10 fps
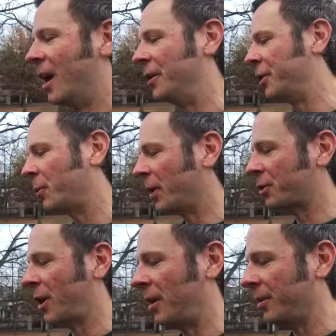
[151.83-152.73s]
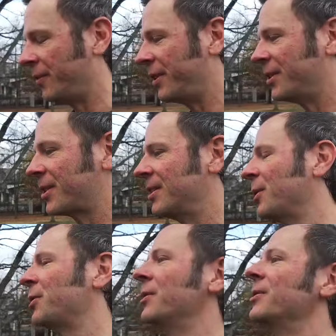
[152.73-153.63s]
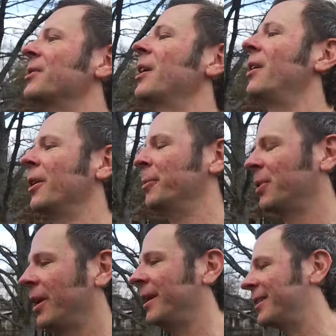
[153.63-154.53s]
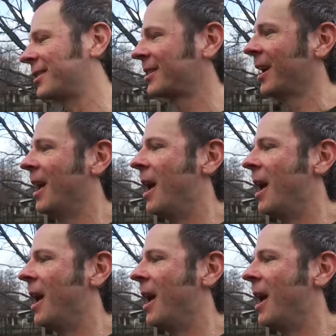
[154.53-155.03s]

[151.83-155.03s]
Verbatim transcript: under which all of these conditions are placed.